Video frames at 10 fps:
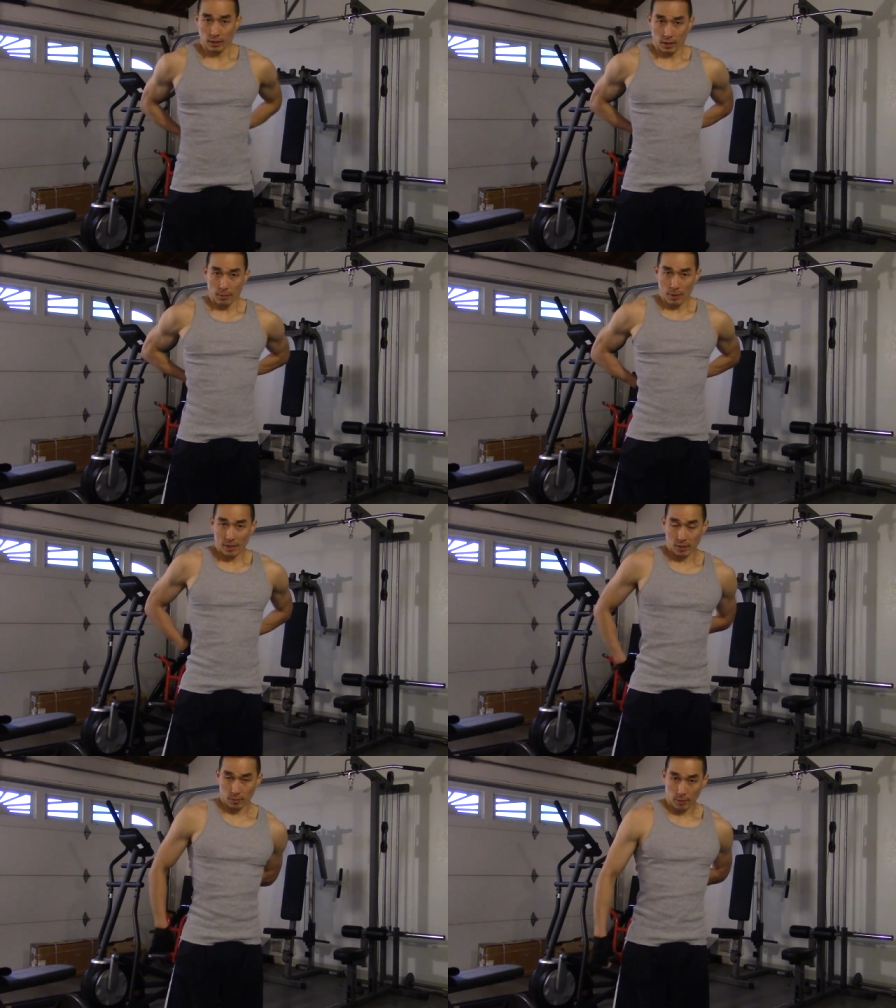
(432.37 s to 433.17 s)
it
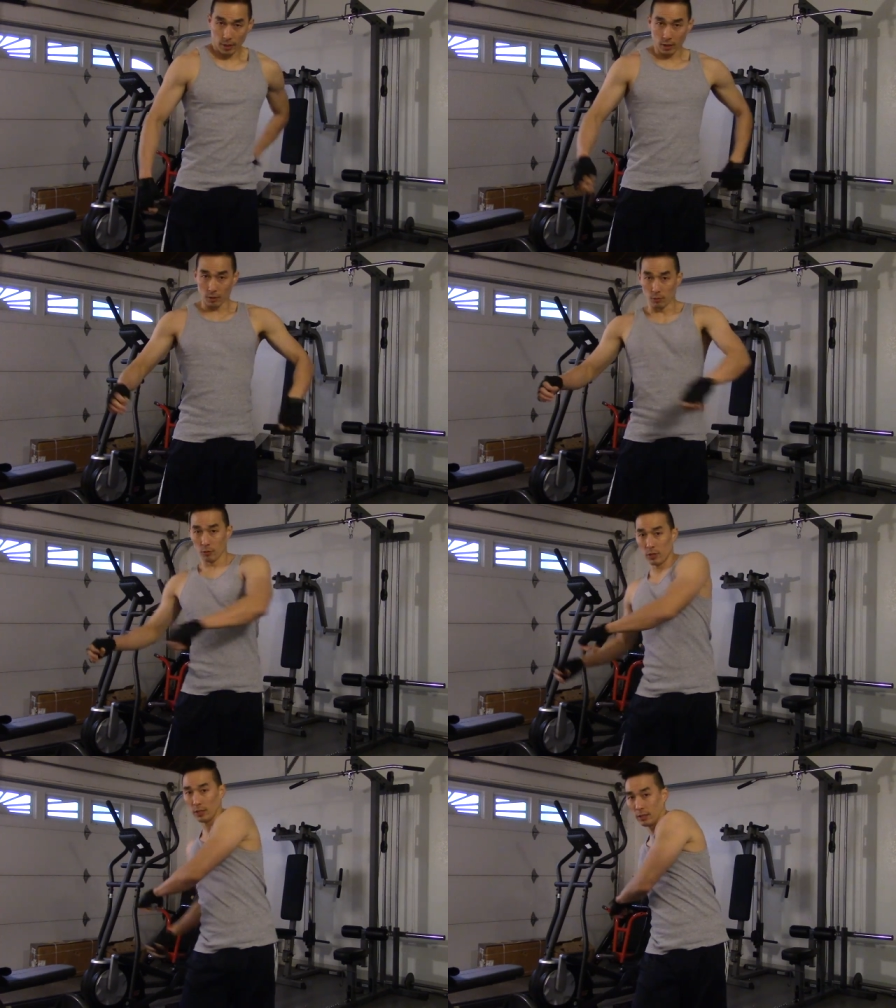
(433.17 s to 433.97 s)
messed up my uh,
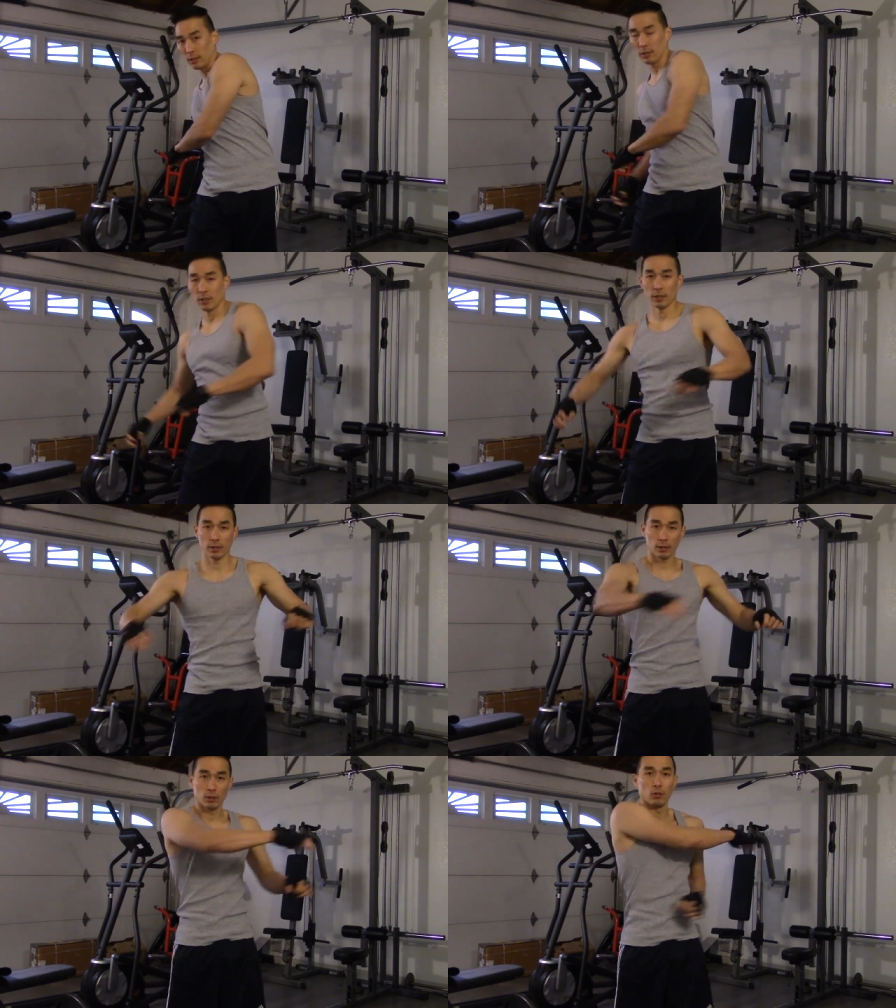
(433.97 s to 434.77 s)
routine
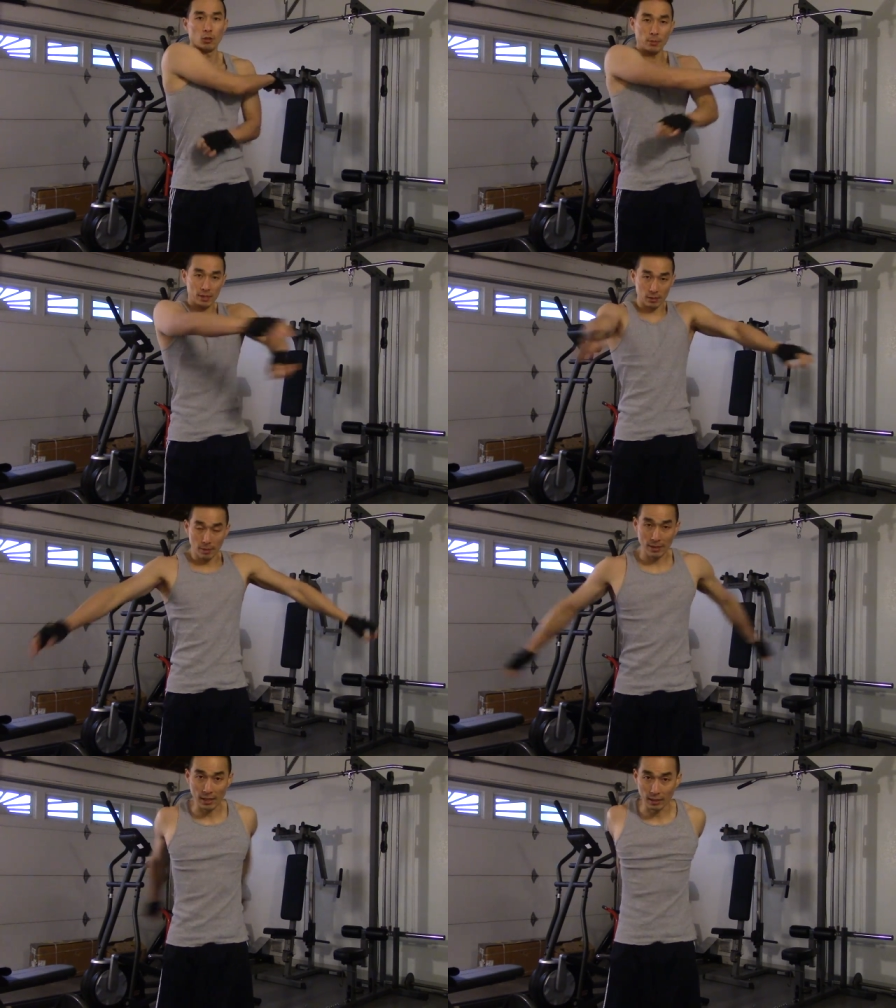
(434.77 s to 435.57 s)
or messed up
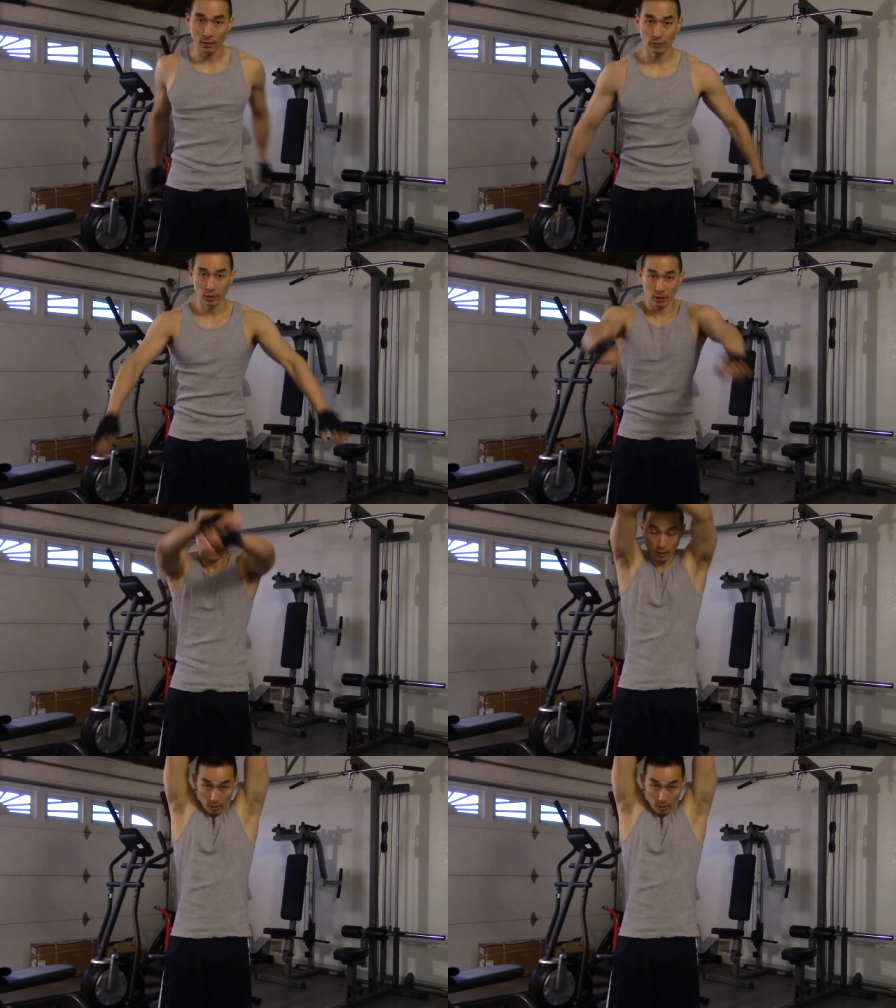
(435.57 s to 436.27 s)
my deadlifting.